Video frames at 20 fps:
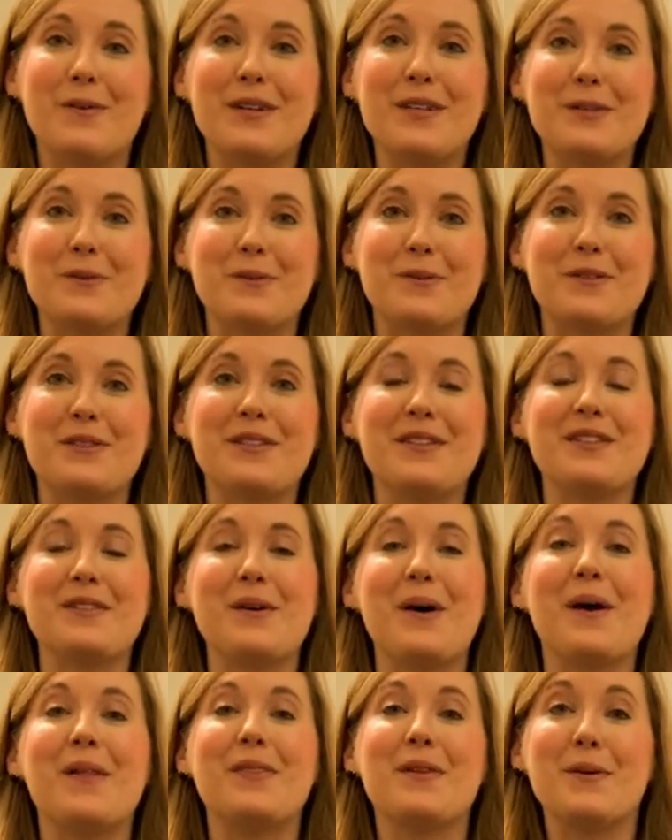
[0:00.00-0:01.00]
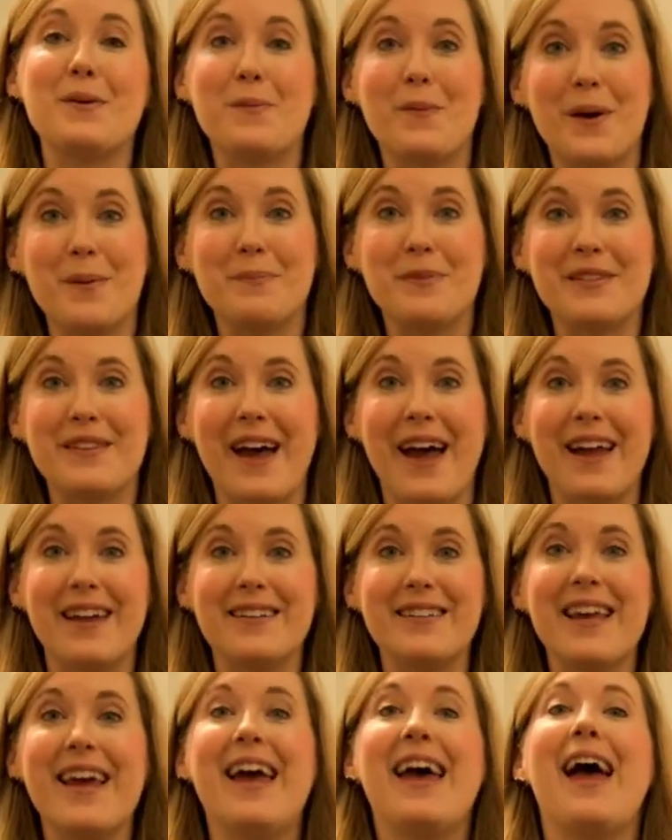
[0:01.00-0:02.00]
resources on their
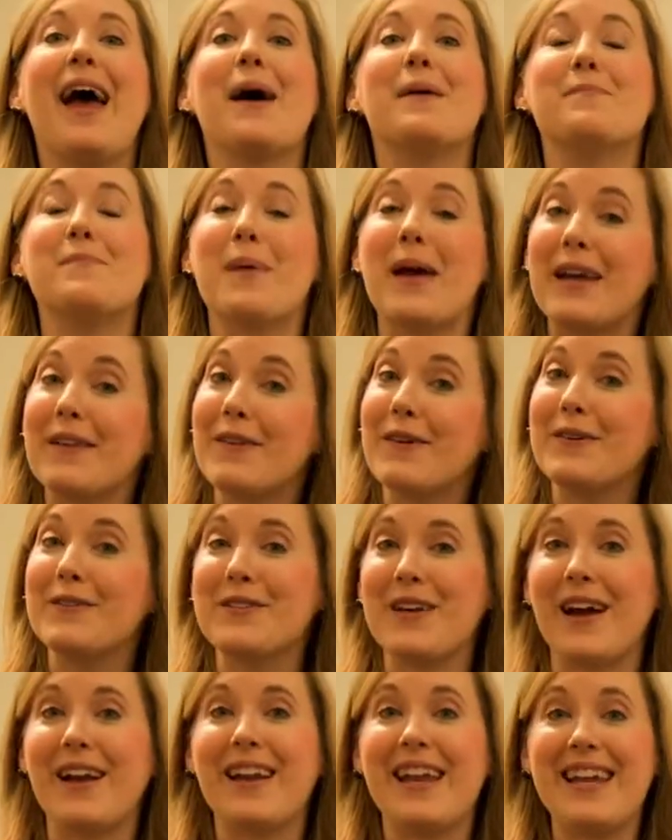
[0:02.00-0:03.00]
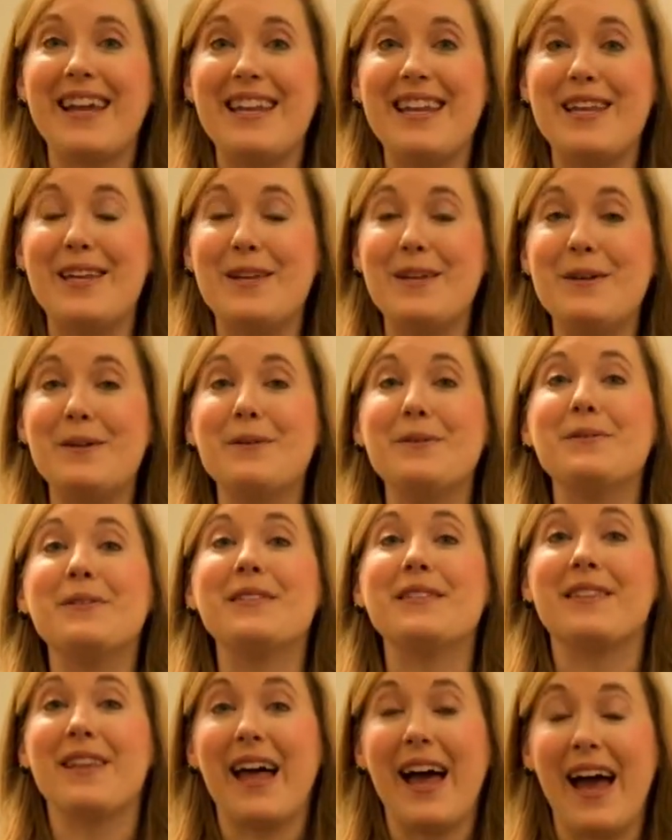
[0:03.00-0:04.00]
website at
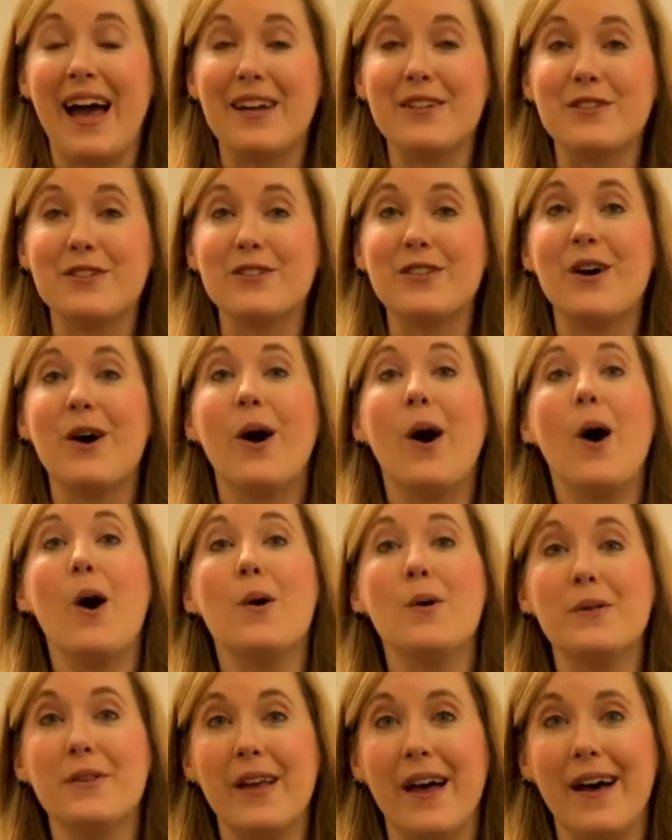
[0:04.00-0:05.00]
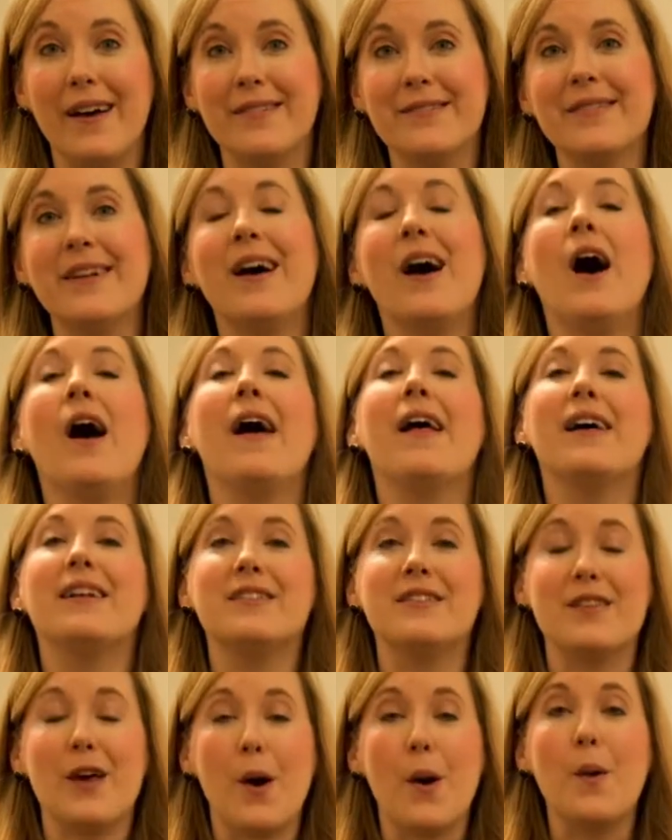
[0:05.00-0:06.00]
baylor.edu/OLA.
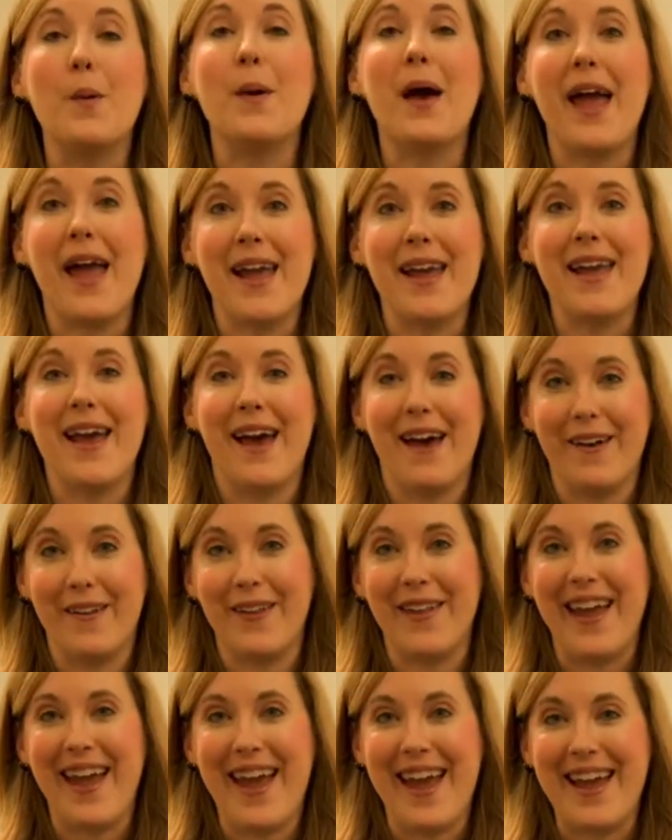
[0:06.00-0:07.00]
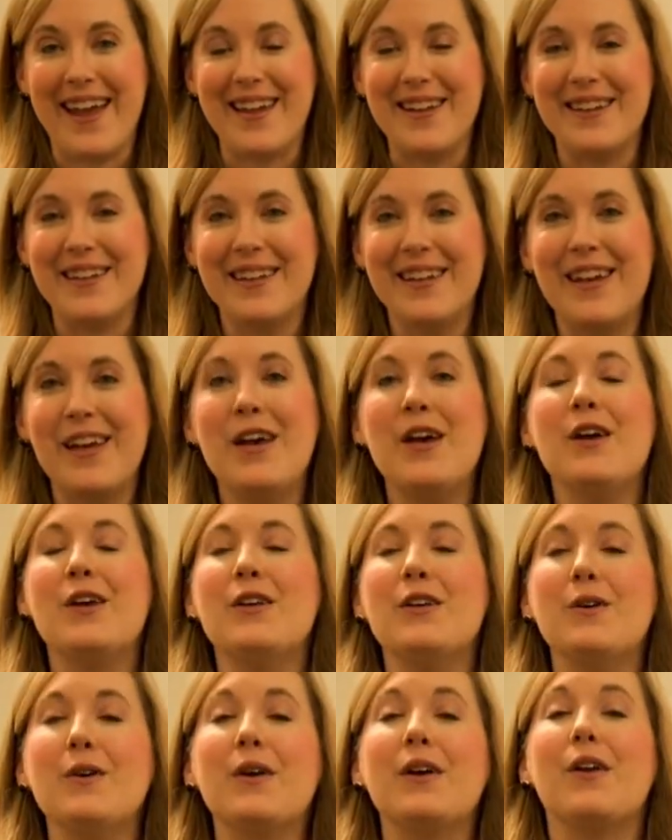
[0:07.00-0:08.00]
It's OALA.
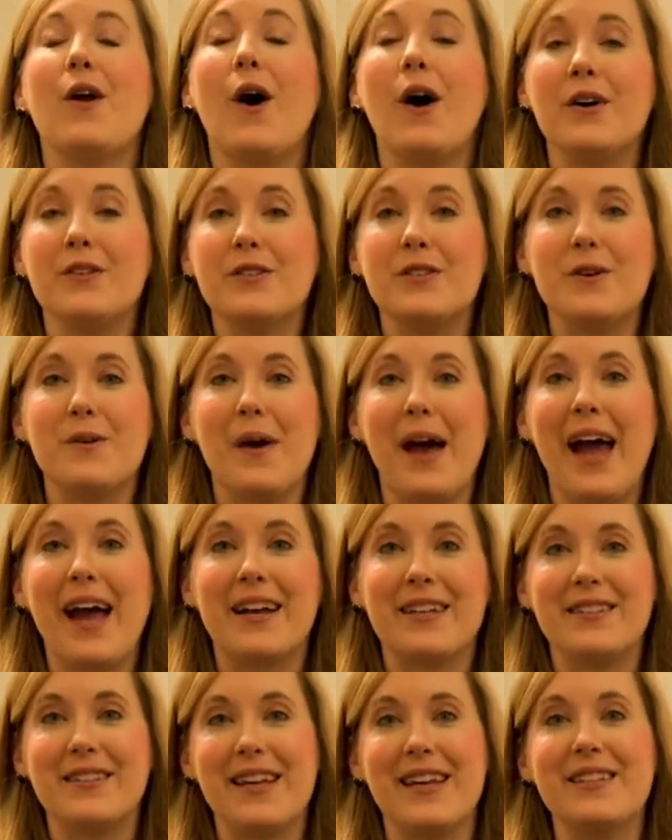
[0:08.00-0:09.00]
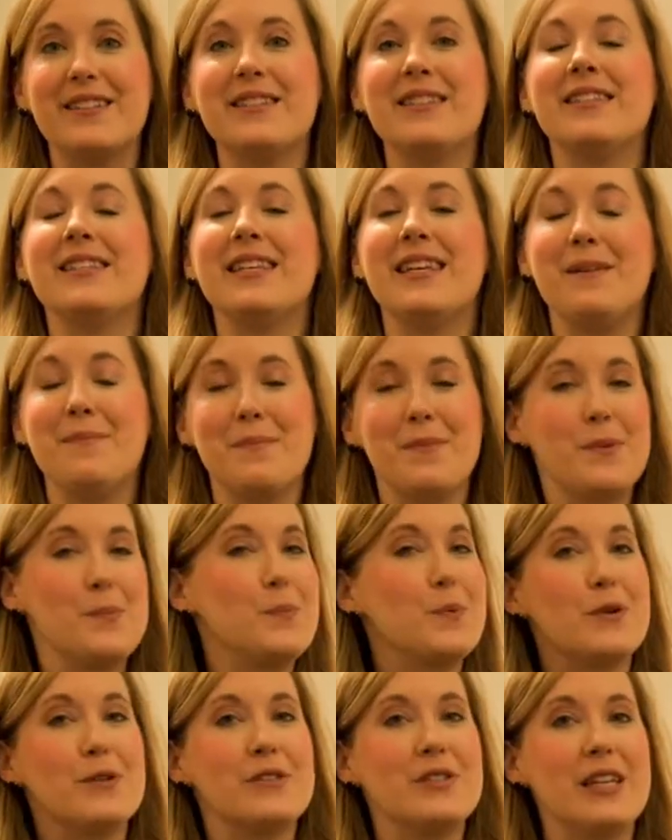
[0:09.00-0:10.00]
You can also access team
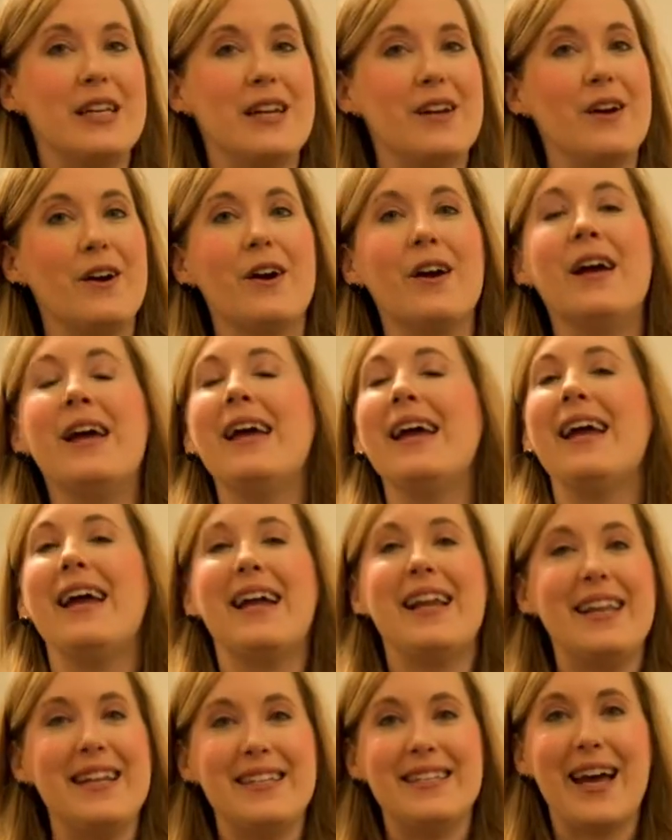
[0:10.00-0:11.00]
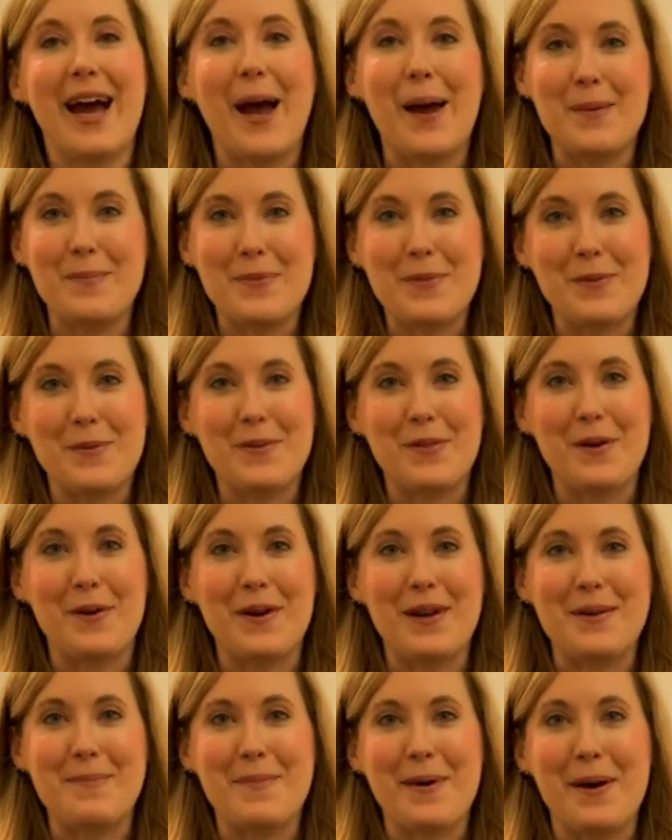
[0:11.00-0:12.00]
members here anytime through
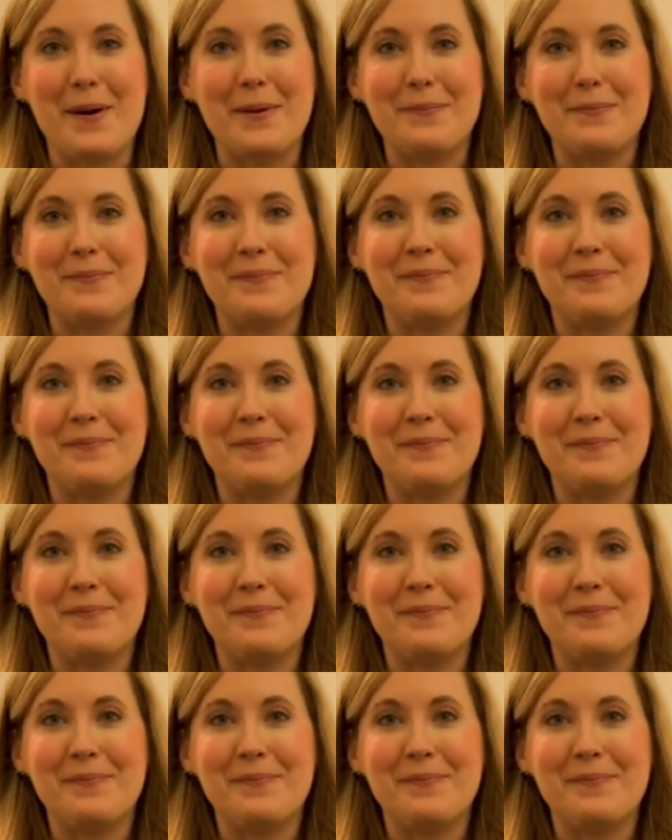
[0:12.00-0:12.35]
their email.